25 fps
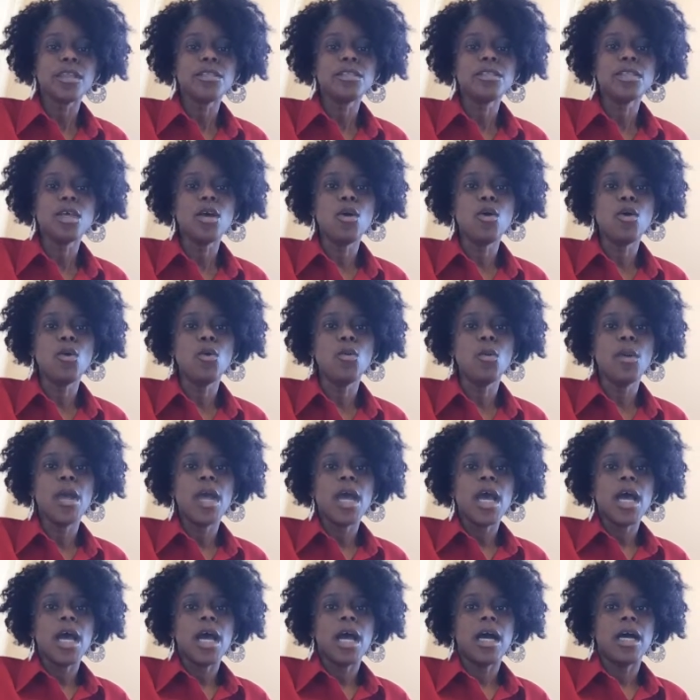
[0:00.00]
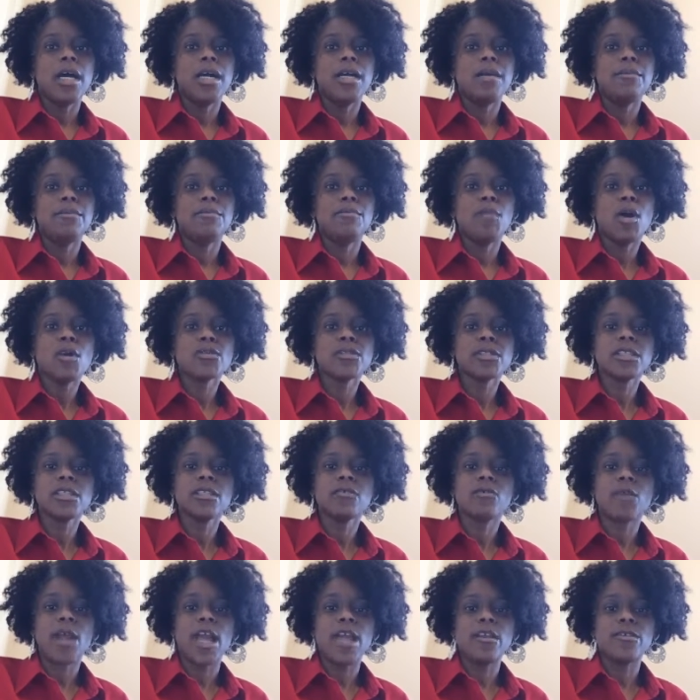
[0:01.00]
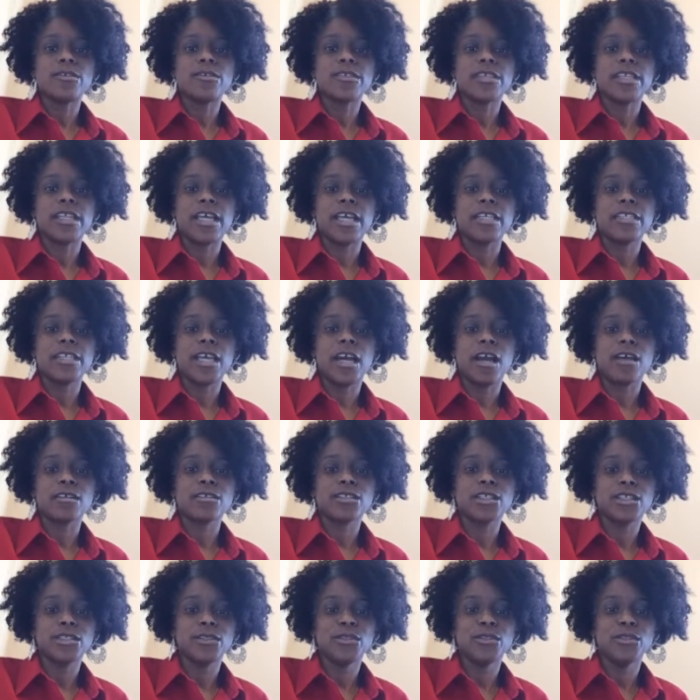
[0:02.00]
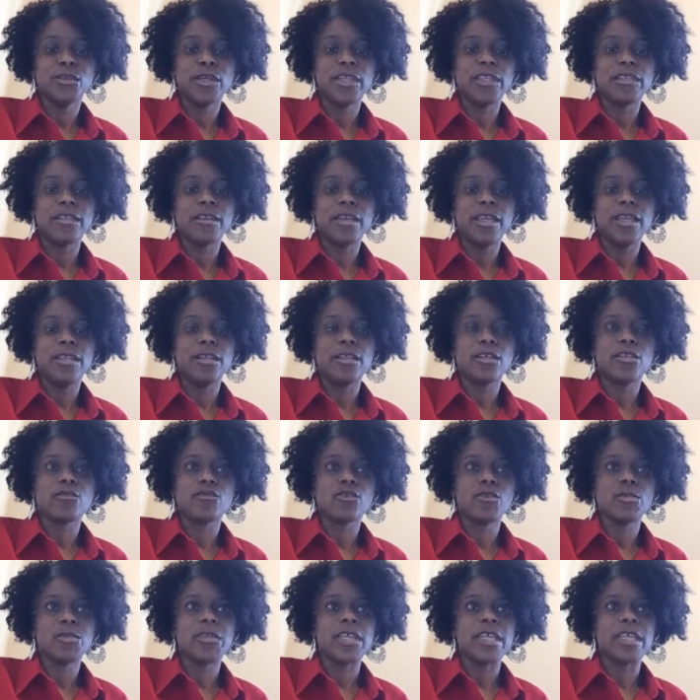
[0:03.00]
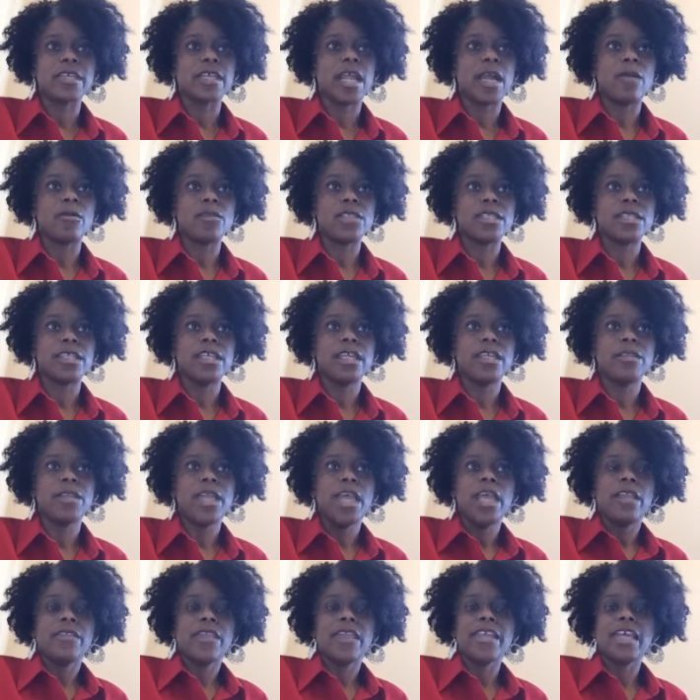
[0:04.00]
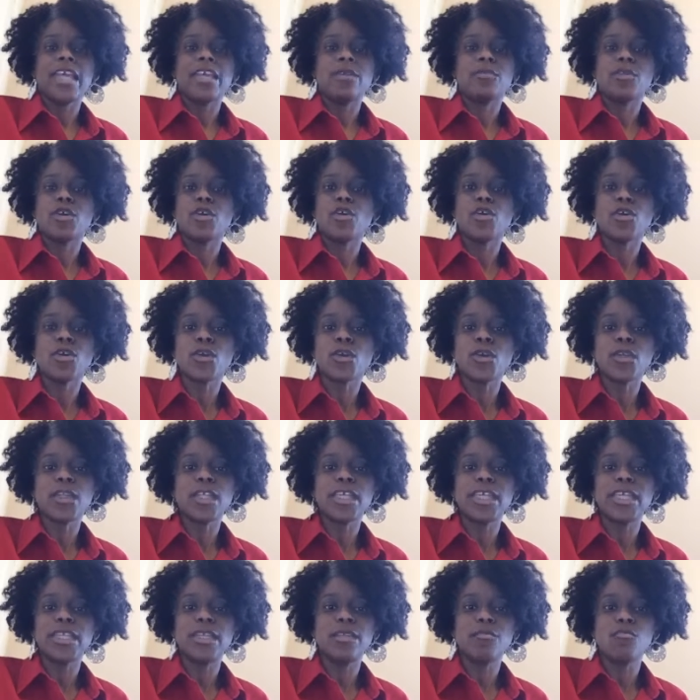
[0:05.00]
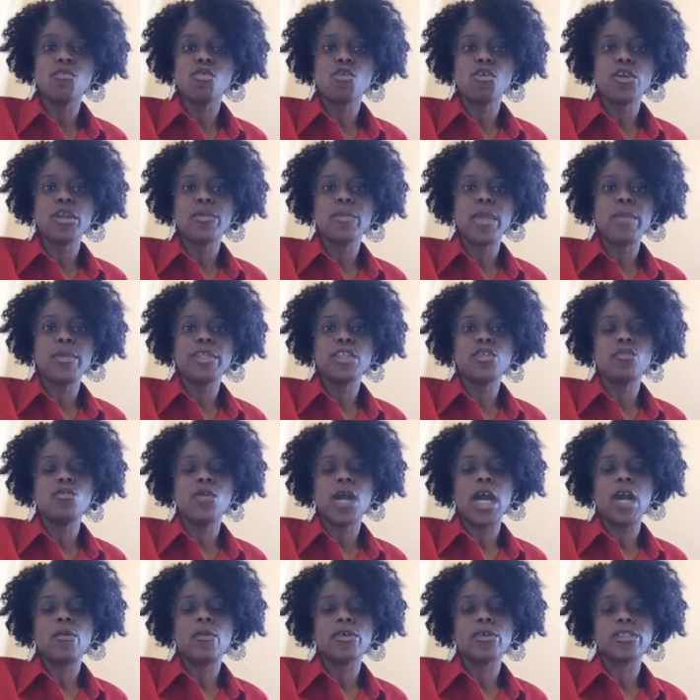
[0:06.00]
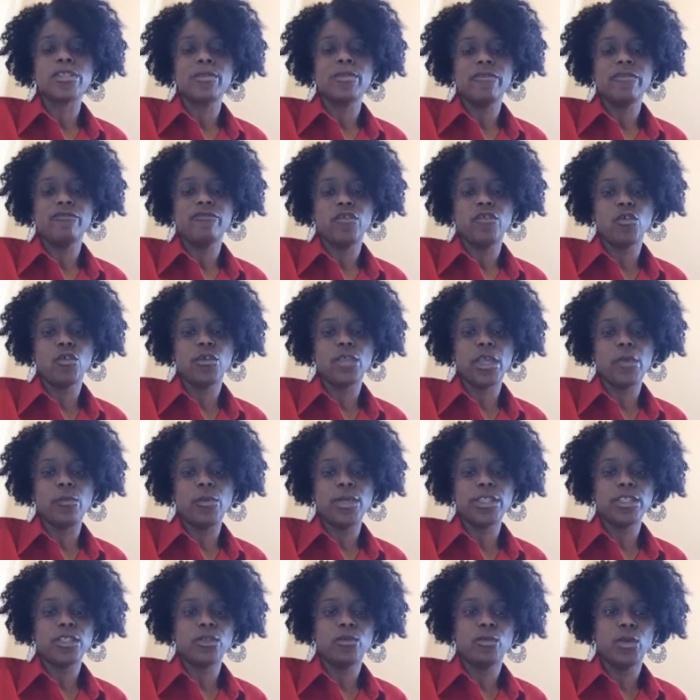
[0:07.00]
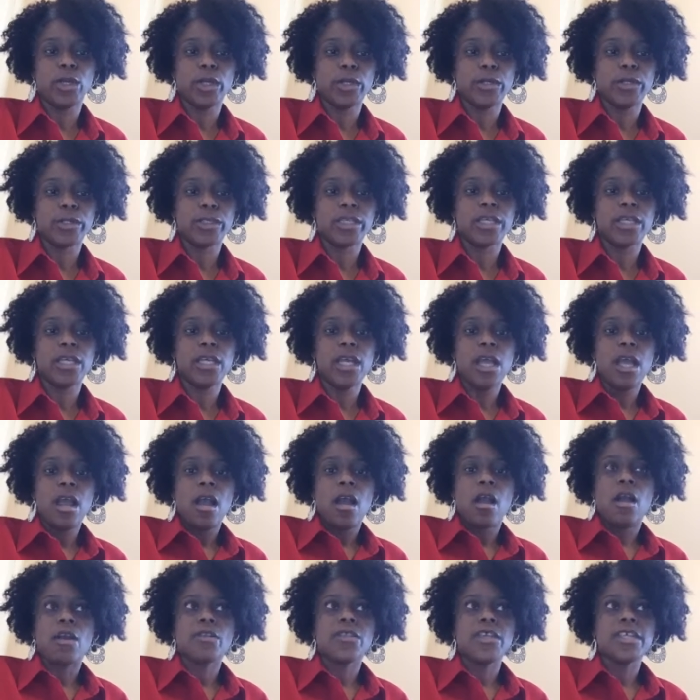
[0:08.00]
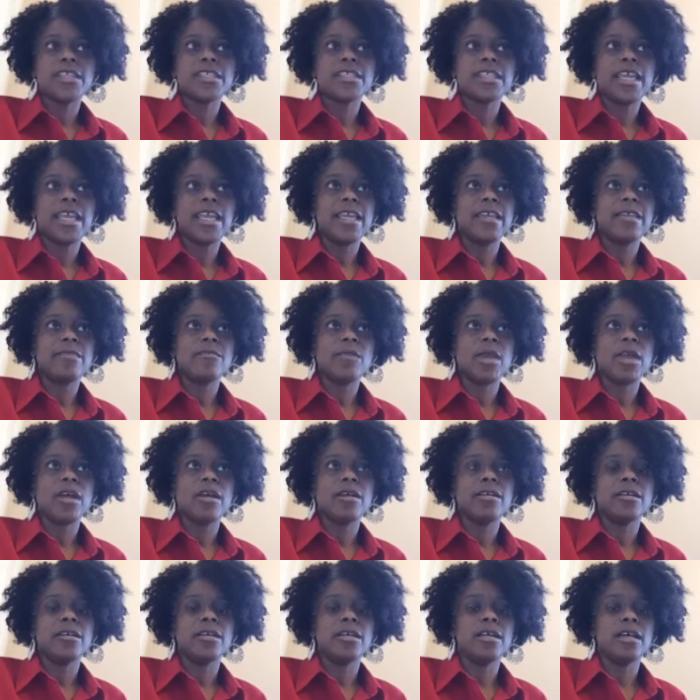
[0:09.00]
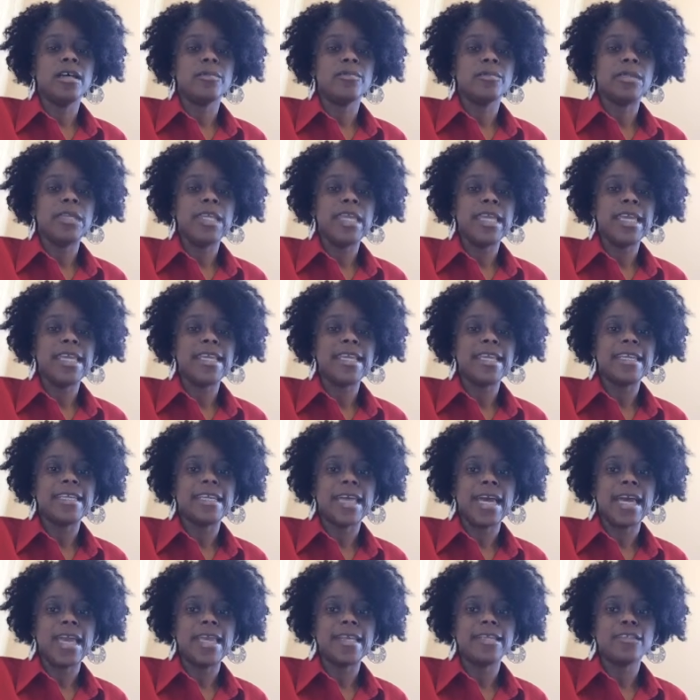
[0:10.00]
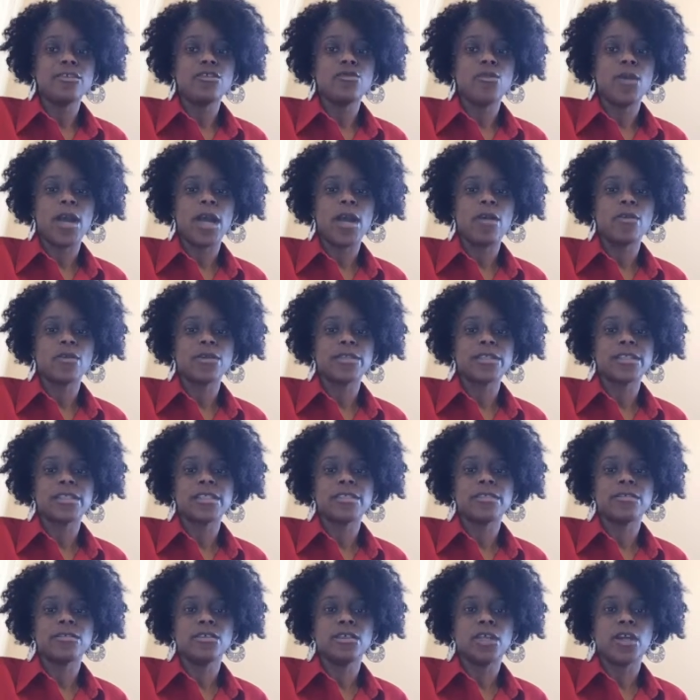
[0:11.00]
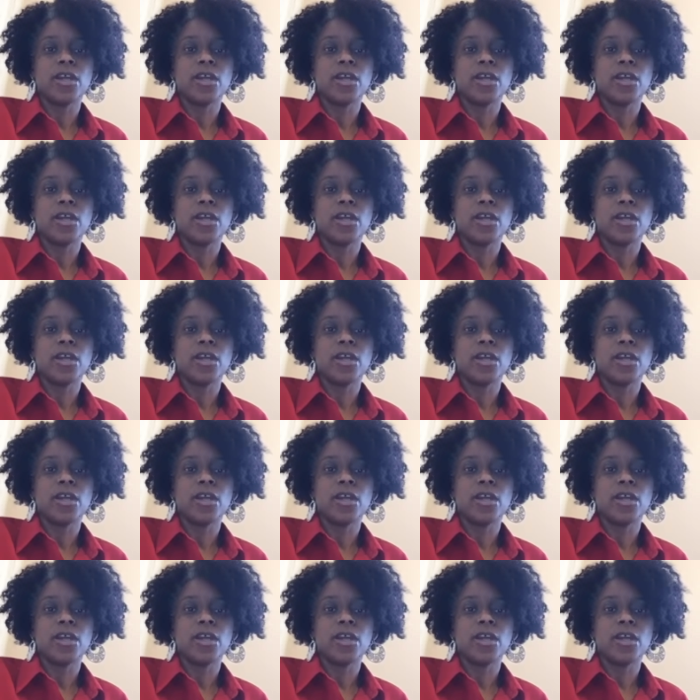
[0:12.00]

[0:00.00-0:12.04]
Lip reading: So most of the writers that I talked to and the group that I was in, they got up early in the morning, maybe 2 hours before they went to work, or they stayed up late at night, 2 hours to,